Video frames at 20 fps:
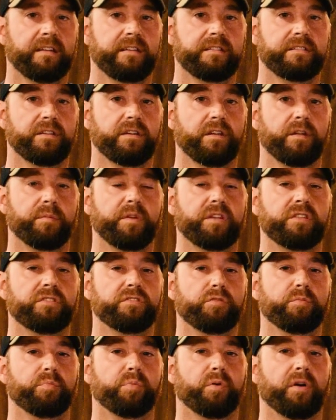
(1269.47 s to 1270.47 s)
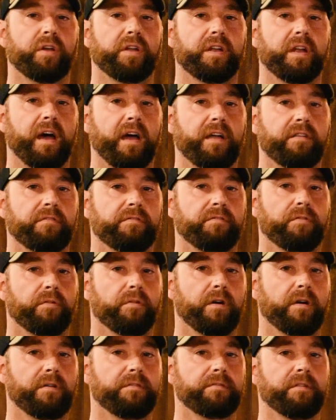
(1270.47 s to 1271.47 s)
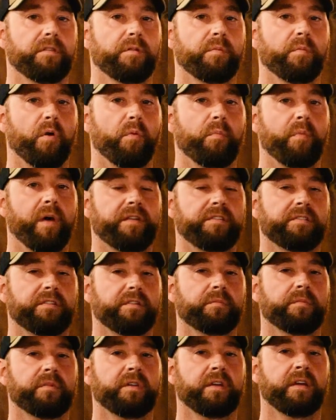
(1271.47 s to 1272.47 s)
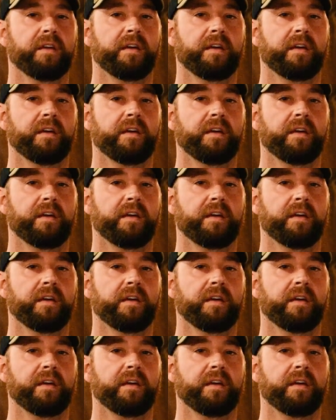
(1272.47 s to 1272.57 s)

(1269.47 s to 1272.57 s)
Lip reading: It's going to be 2.94 for the momentum